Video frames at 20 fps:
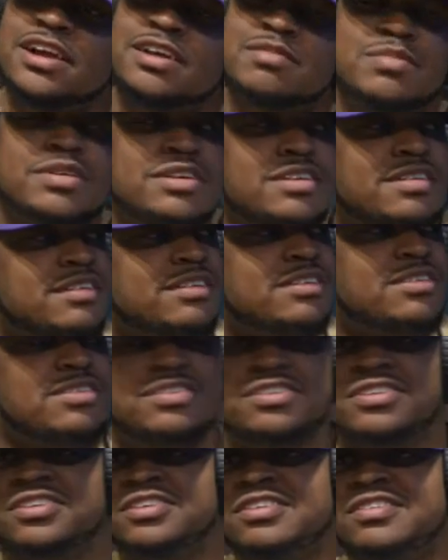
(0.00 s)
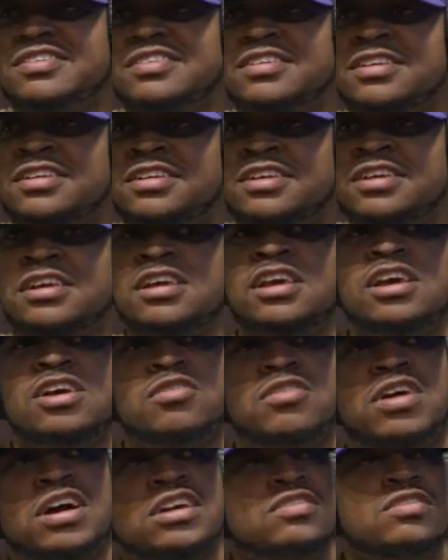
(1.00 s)
Like, bitch, are you serious? And then,
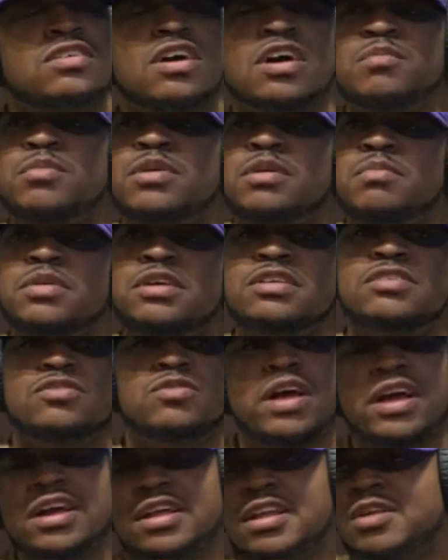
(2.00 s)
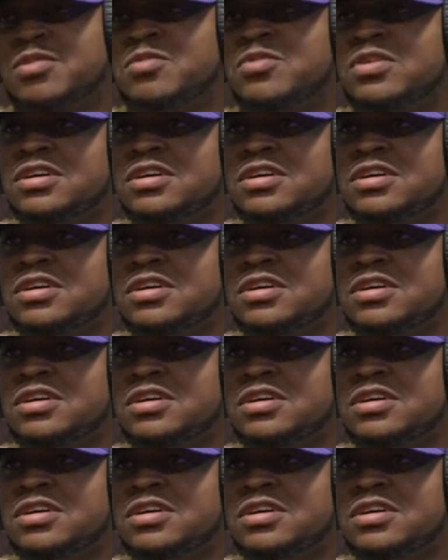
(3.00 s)
why'd you call me a bitch? You act like one.